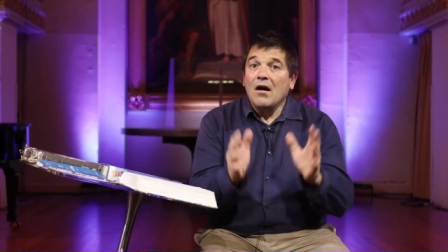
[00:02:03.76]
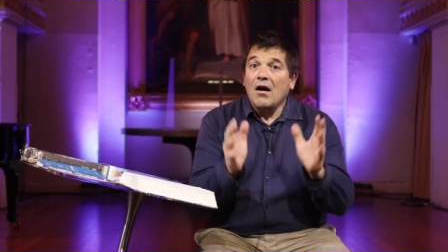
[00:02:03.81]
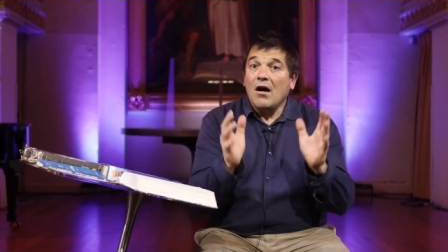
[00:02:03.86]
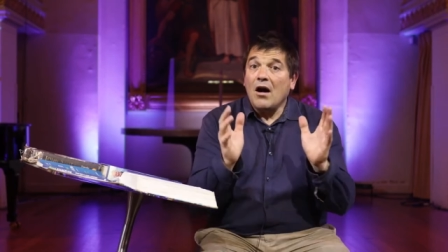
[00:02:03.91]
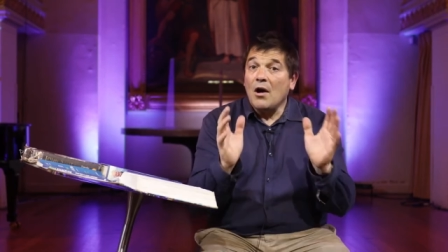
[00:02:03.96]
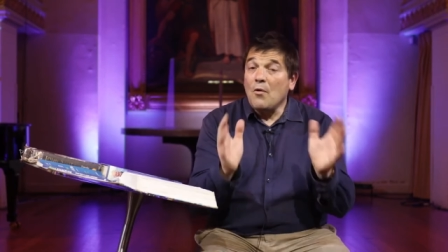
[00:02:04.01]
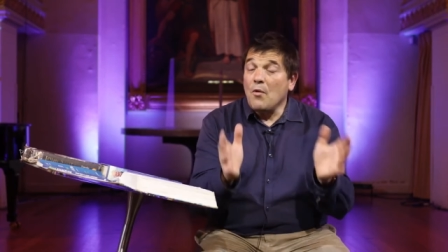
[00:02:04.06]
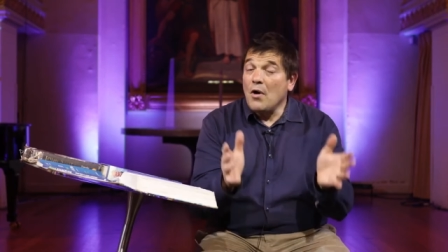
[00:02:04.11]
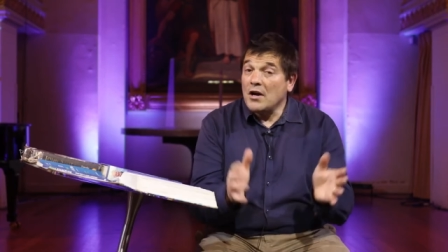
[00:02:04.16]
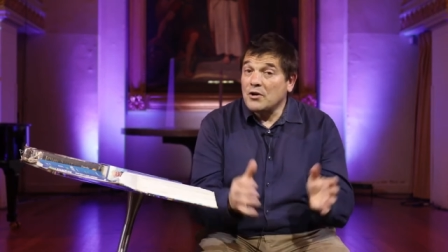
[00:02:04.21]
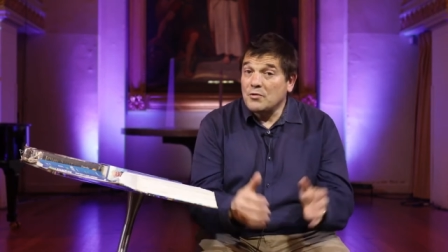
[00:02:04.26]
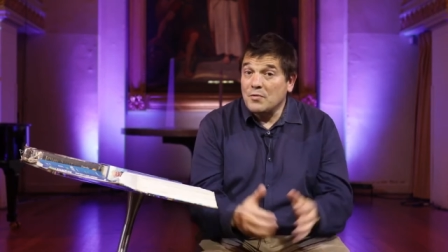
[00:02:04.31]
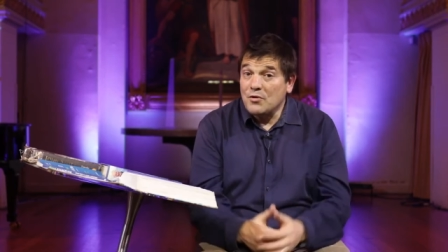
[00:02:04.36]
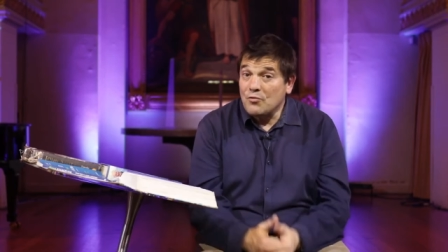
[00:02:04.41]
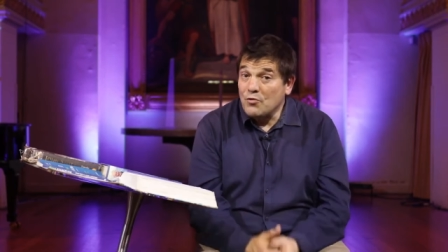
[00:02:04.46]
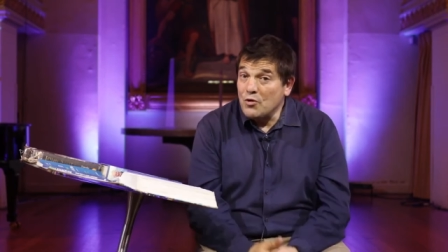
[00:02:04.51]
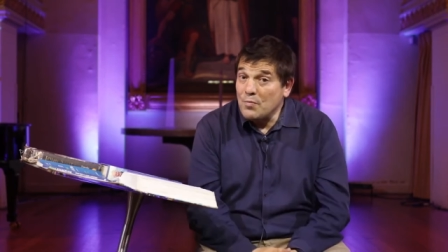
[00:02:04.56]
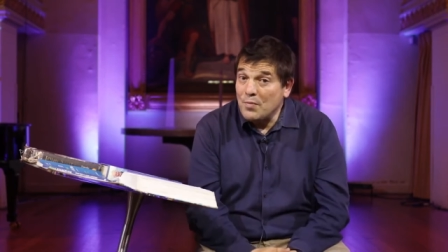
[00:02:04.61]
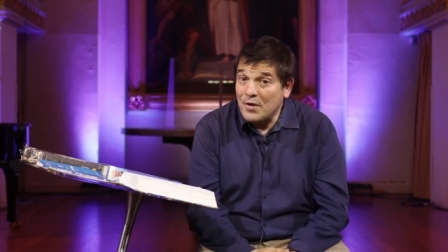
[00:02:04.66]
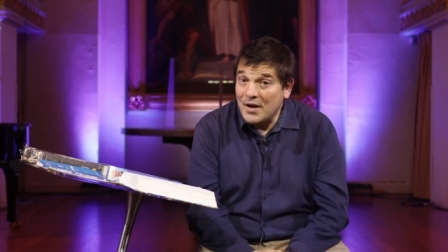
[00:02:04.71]
I worked with
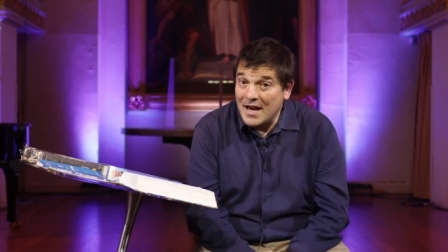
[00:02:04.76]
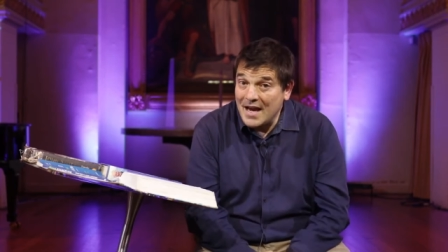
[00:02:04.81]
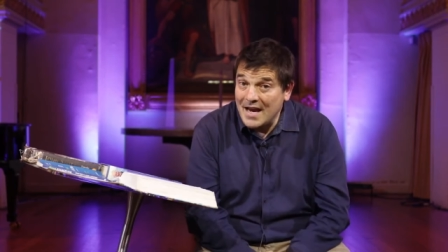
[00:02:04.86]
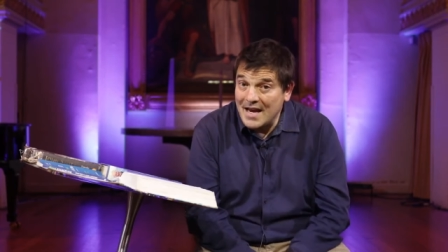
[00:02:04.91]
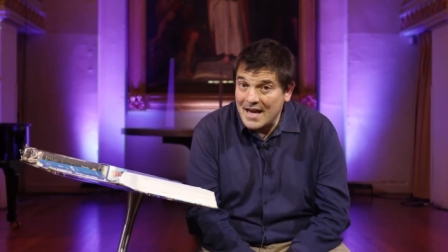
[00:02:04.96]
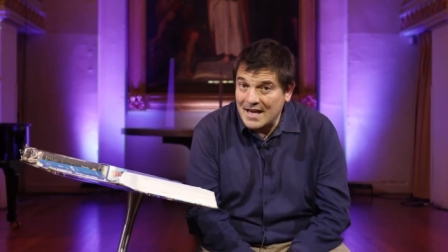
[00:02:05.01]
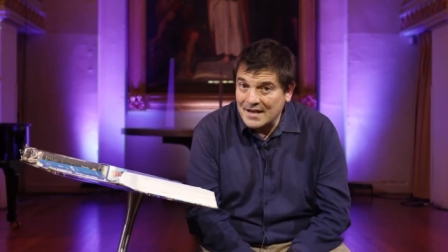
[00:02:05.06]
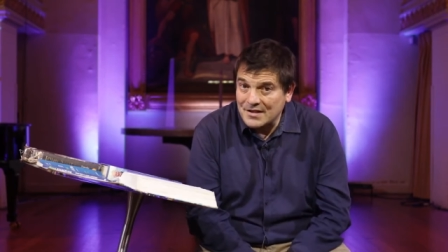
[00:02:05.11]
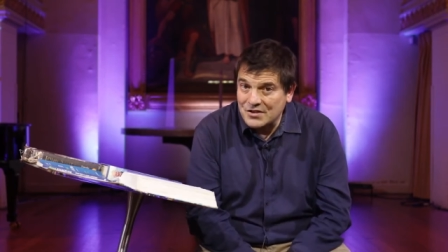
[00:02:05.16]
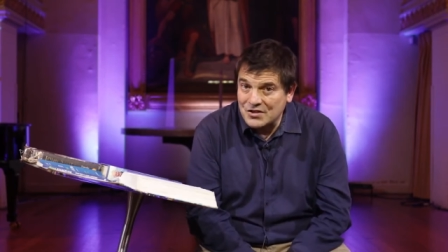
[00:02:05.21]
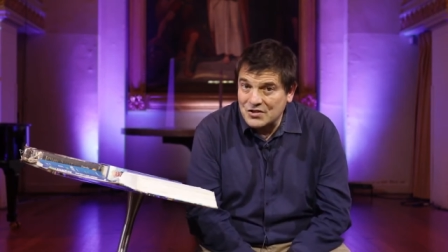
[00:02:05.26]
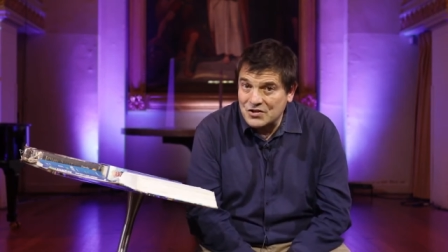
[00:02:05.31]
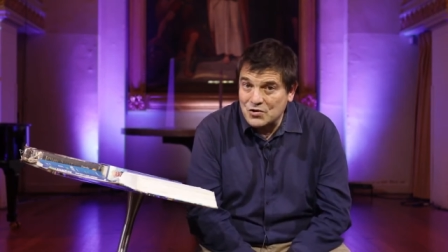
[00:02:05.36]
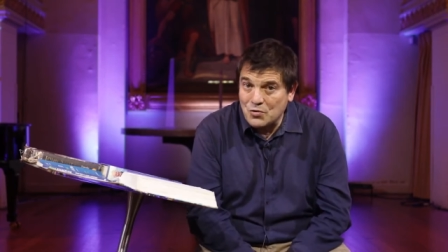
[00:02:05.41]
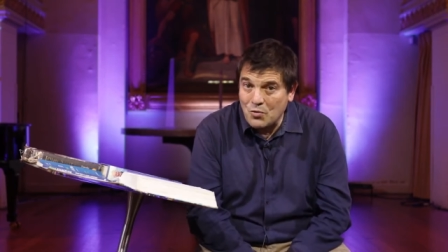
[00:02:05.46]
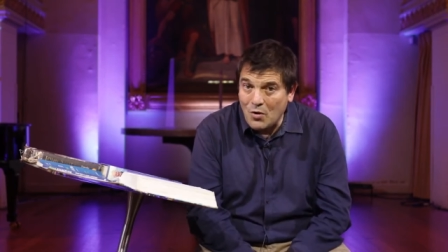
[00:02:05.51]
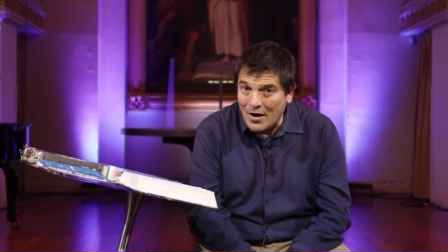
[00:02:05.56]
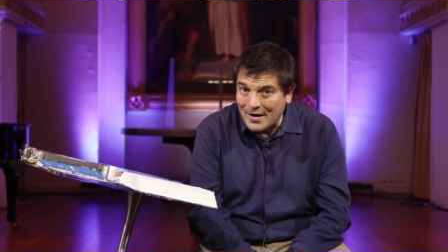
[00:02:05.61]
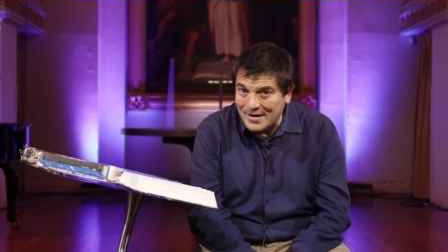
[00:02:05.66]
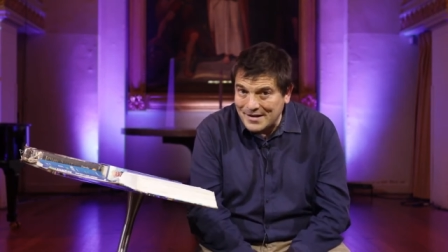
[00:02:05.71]
Rupert Higgins
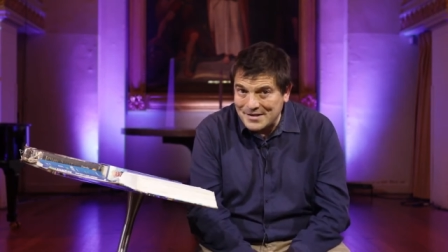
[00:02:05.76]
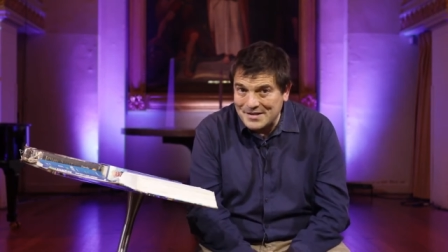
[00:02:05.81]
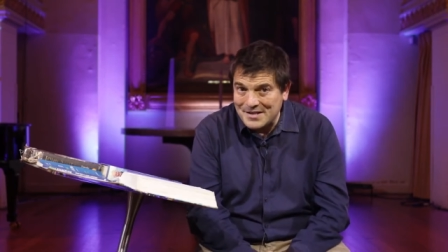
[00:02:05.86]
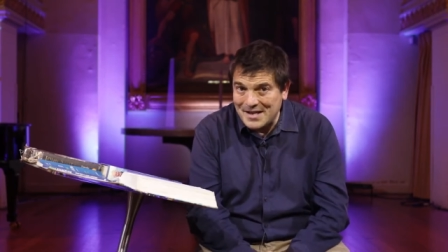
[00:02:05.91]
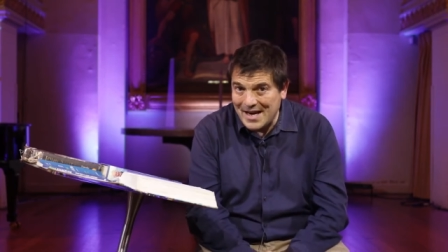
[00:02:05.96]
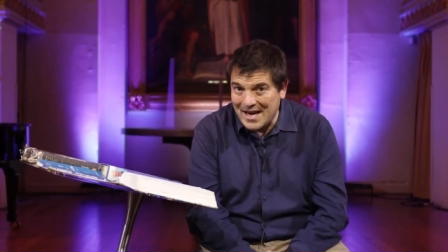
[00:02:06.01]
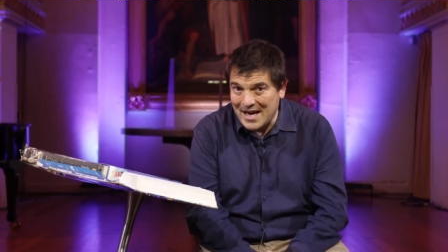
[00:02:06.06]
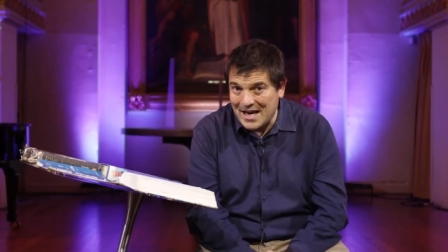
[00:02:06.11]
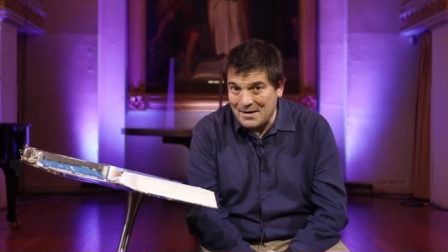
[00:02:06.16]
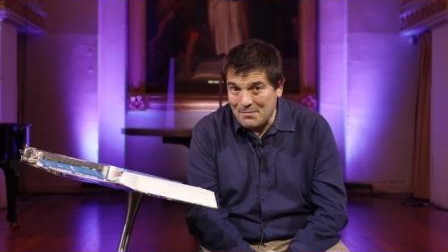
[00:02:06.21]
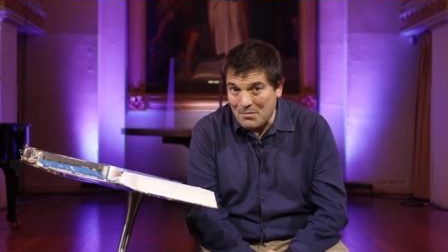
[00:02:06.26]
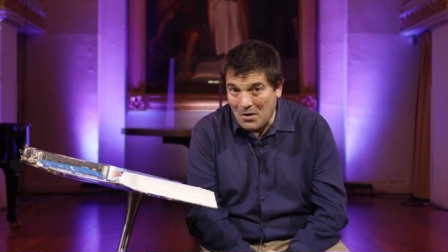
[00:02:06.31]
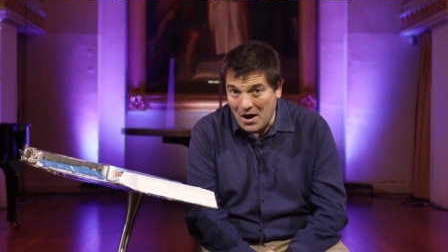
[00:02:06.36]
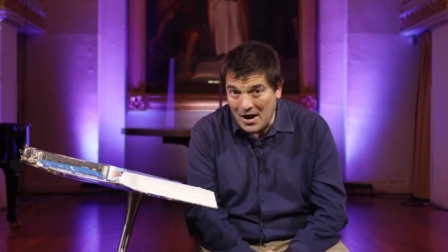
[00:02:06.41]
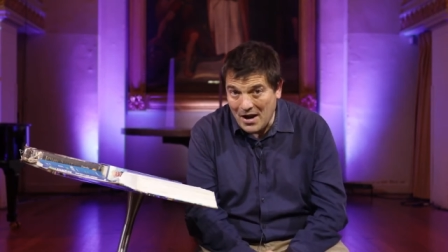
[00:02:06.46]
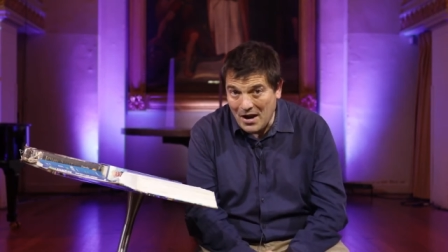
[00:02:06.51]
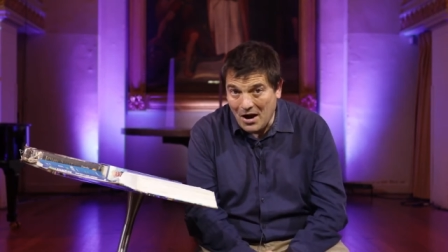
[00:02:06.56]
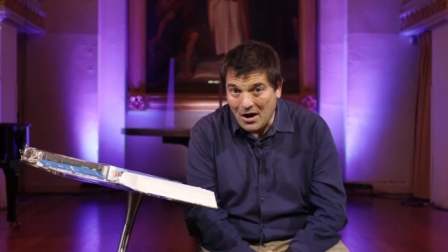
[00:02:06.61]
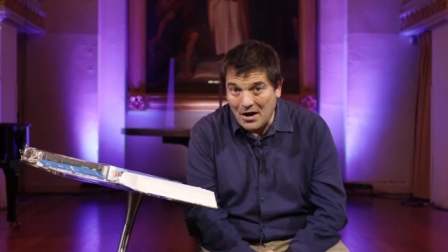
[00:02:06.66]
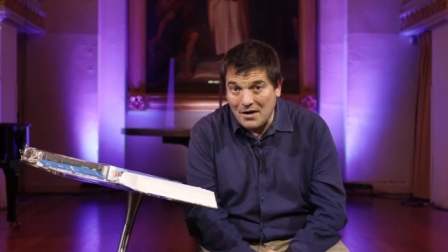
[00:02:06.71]
twice in
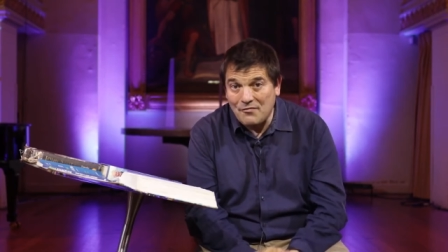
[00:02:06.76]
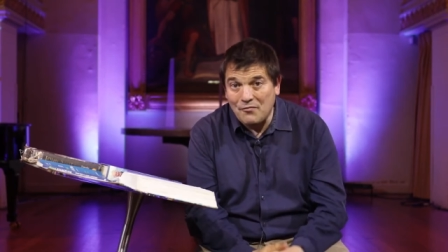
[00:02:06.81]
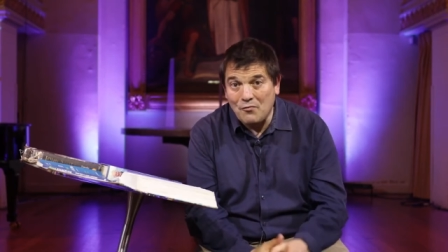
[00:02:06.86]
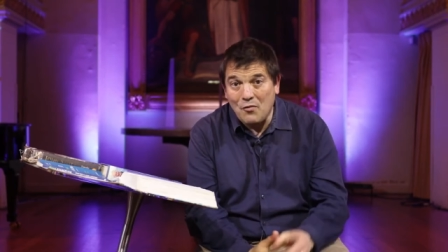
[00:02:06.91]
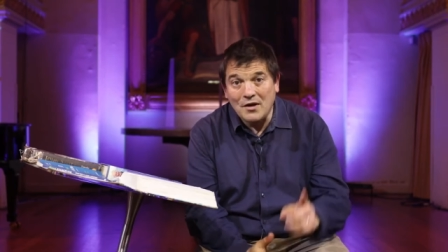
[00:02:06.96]
my life.